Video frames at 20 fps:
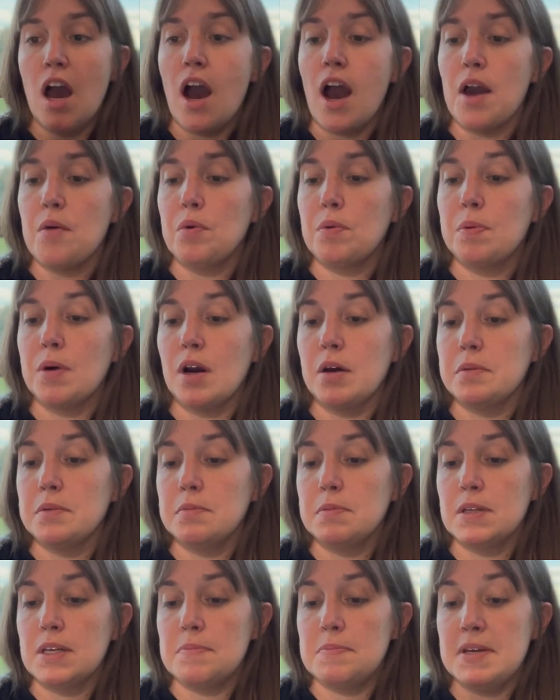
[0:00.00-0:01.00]
I will
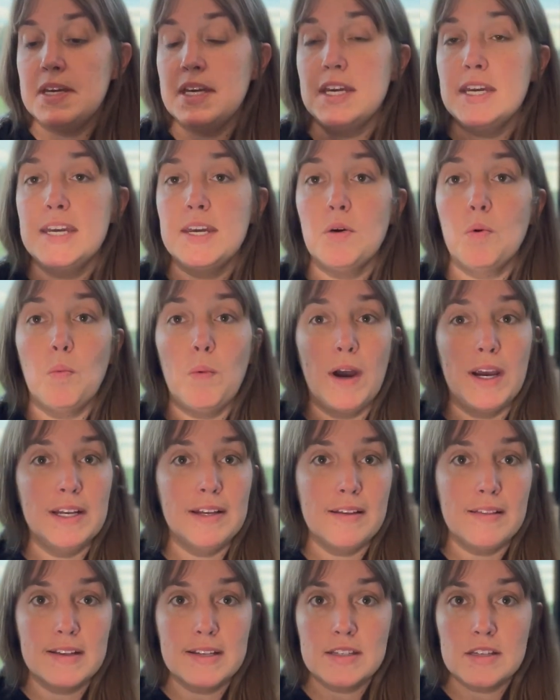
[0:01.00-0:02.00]
probably be
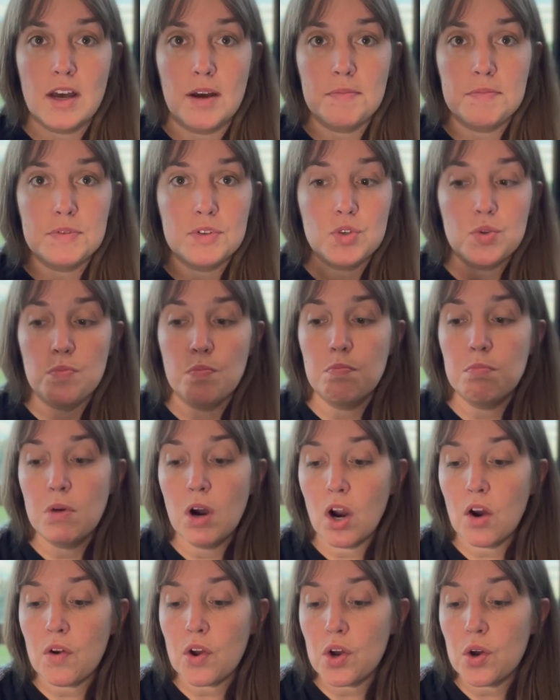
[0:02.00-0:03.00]
winding this up
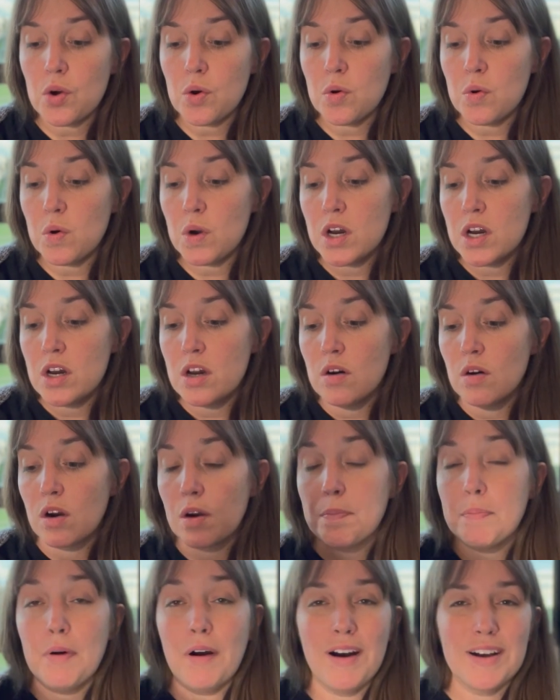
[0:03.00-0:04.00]
tomorrow, or
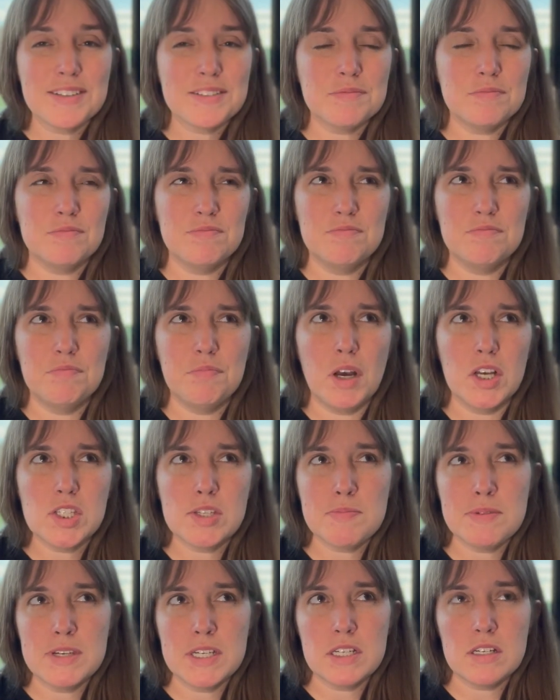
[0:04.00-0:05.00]

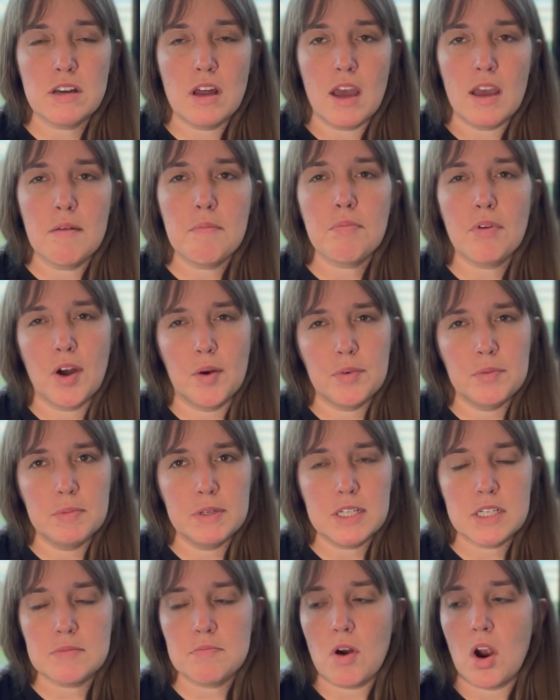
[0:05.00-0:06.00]
possibly tonight, probably
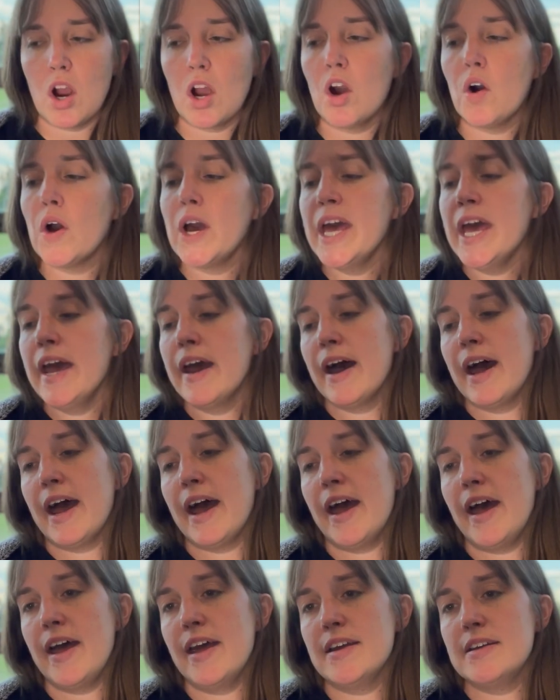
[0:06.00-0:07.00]
tomorrow,
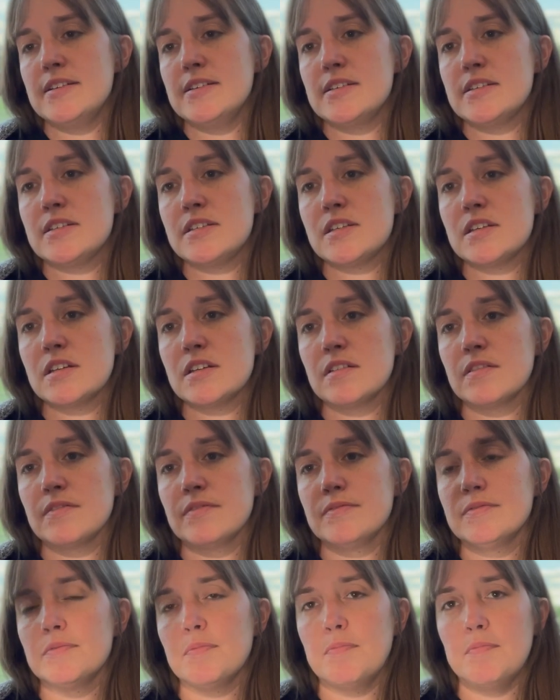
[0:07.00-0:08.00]
and
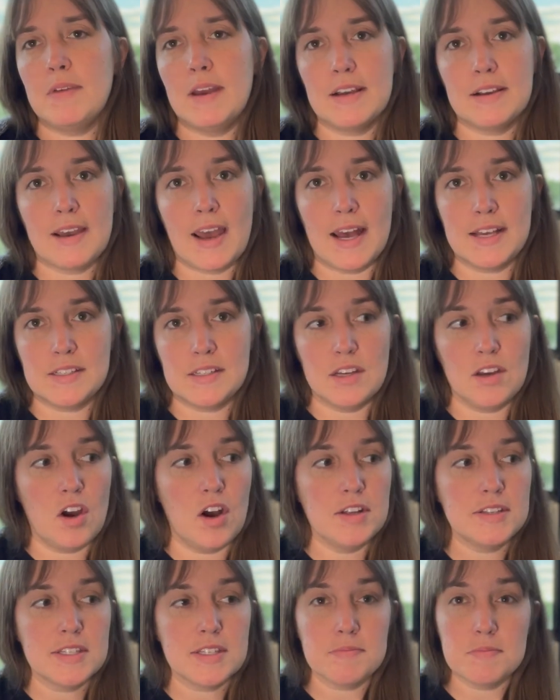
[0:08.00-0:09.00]
I'm casting
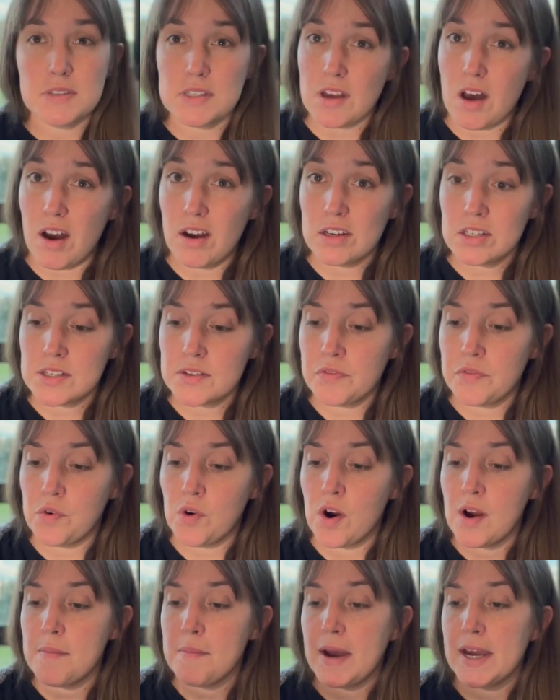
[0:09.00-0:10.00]
on some socks
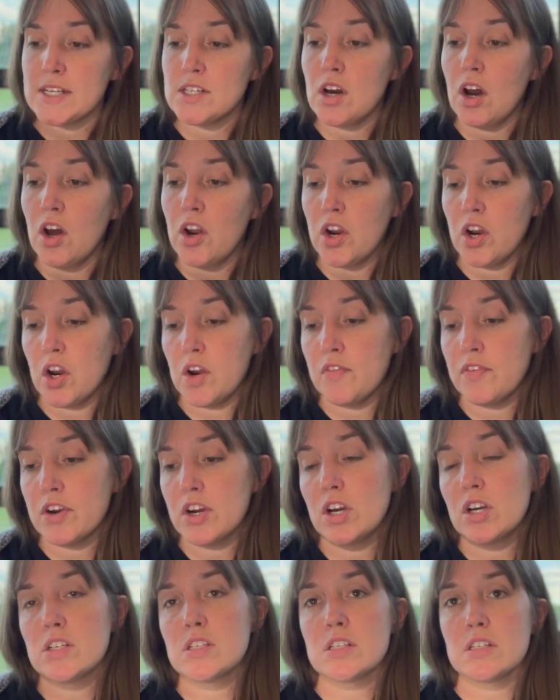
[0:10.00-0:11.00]
for my daughter
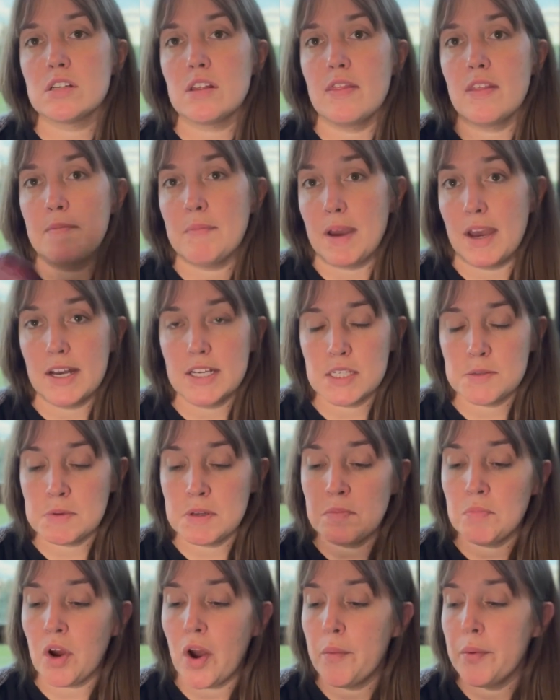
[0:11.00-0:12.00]
first, and then my
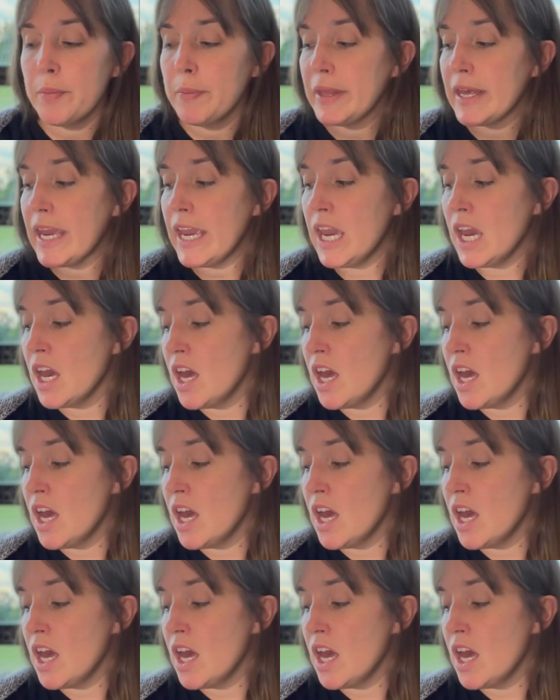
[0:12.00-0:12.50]
husband probably.